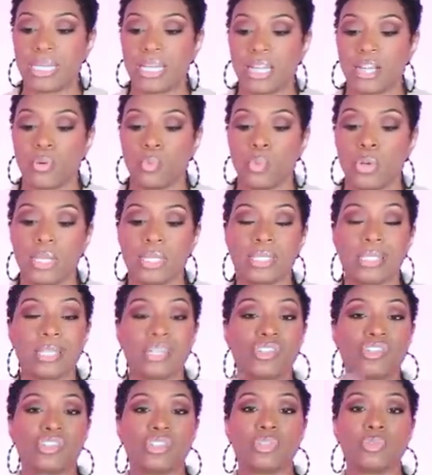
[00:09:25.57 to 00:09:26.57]
Nine West
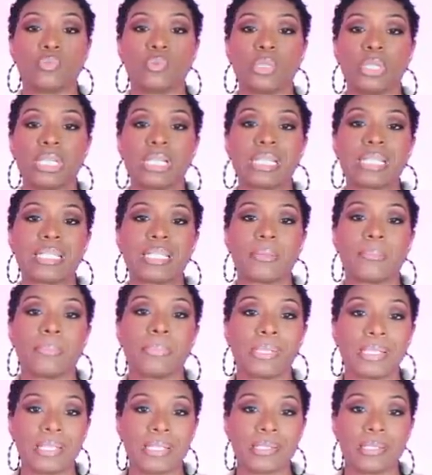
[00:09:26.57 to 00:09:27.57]
that's just really a
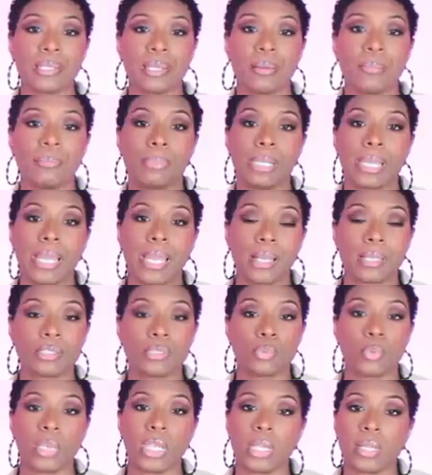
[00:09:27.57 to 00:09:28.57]
simplistic black
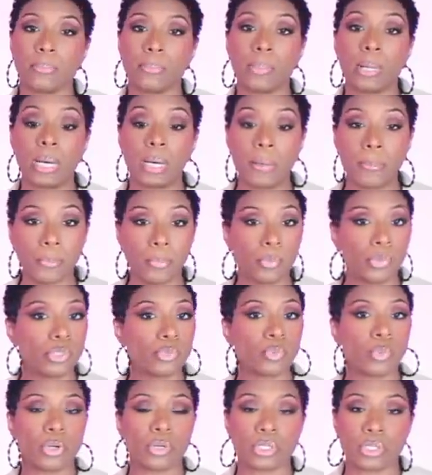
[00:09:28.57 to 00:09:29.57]
suede pump,
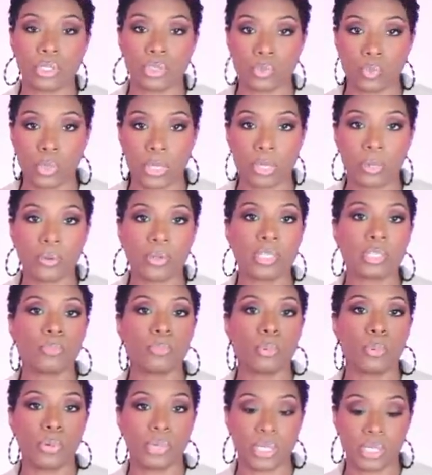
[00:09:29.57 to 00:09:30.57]
which works as well. It's
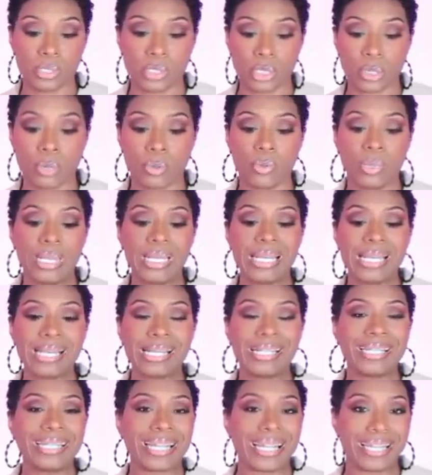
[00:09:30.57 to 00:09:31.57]
pointed toe,
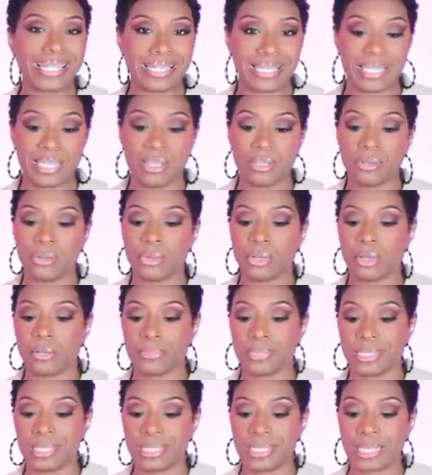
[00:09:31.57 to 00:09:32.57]
nice heel,
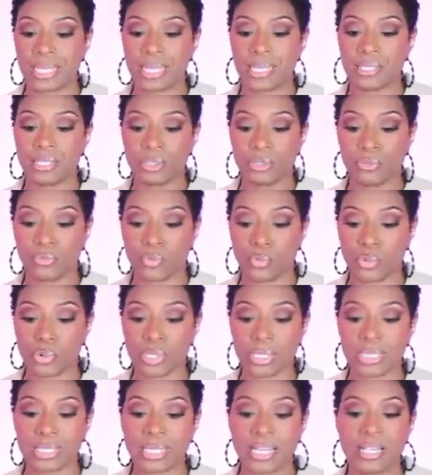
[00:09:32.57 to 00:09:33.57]
comes in sizes
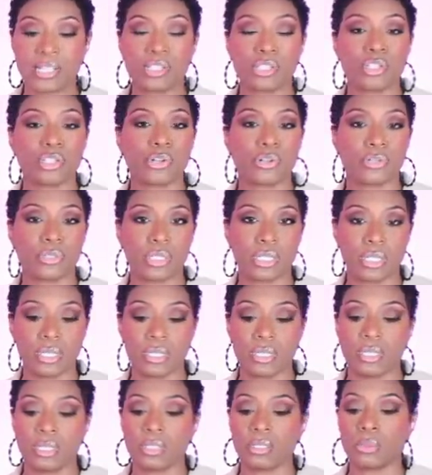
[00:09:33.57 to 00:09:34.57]
4 to size
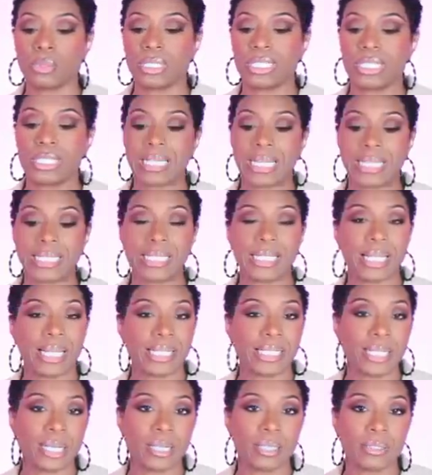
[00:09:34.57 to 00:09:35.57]
13. This one is
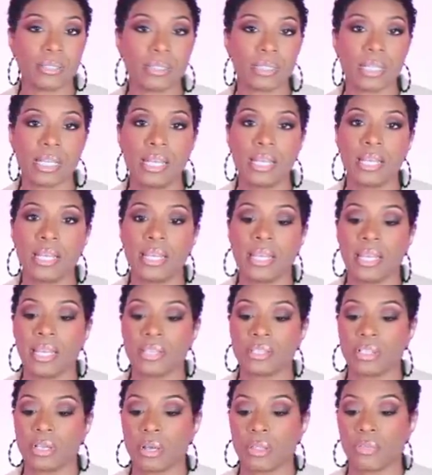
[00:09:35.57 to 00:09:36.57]
$99.
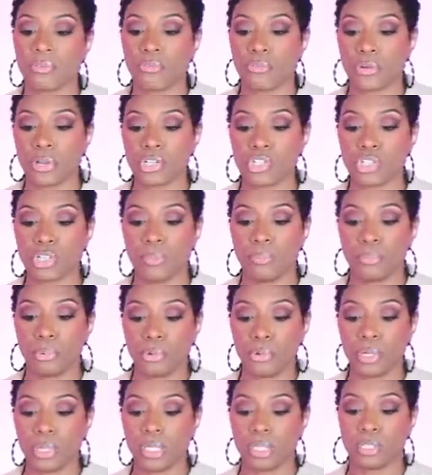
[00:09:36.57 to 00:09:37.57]
It's called the Freshy
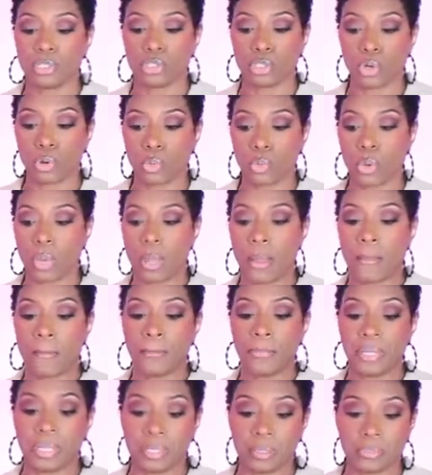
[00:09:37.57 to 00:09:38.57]
Pointy Toe
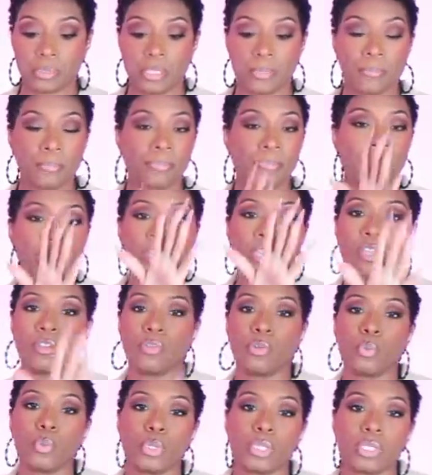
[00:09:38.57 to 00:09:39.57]
Pumps.
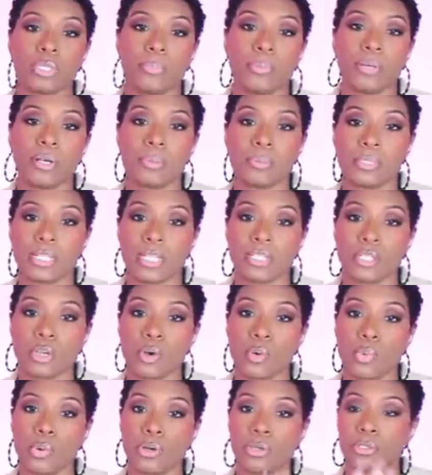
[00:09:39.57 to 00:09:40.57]
If you want some pumps that's
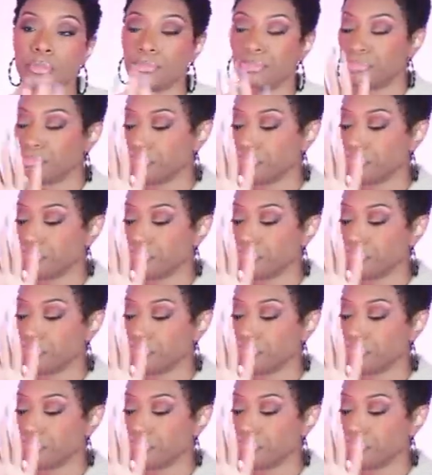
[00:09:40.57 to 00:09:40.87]
gonna work